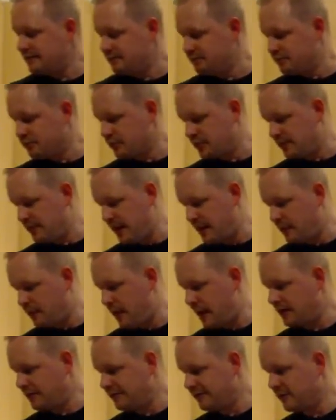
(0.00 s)
pretty bad
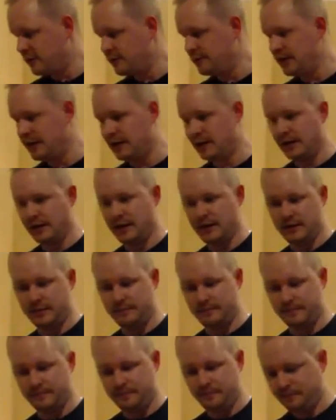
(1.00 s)
arachnophobia.
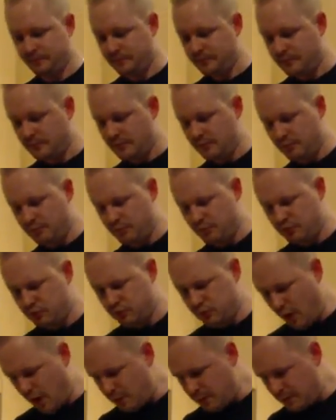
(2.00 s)

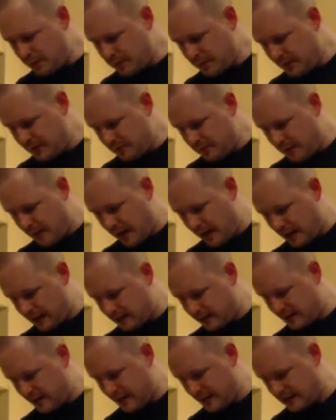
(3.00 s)
Probably part of
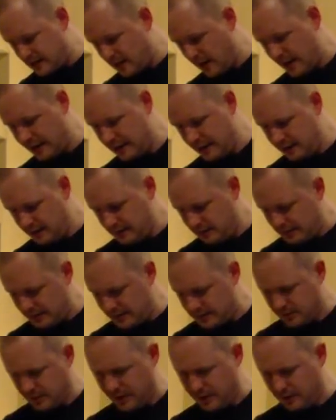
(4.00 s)
the anxiety as
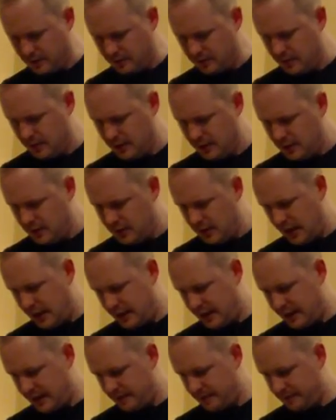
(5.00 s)
well.
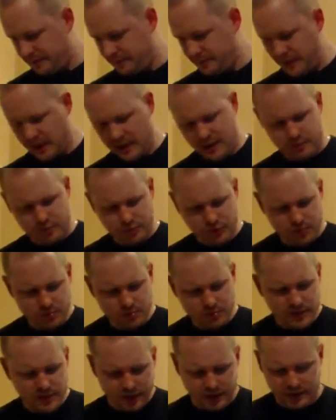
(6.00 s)
And it probably
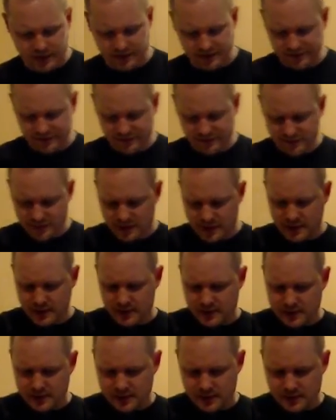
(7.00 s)
kind of
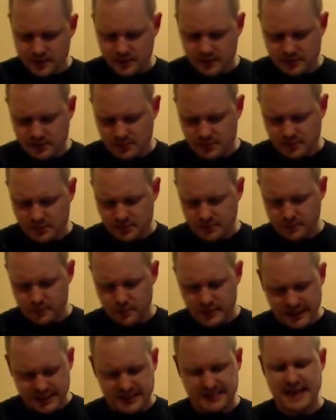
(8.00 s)
was
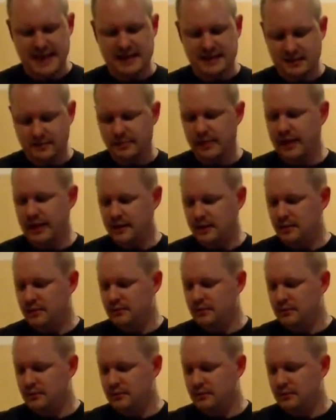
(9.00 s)
exacerbated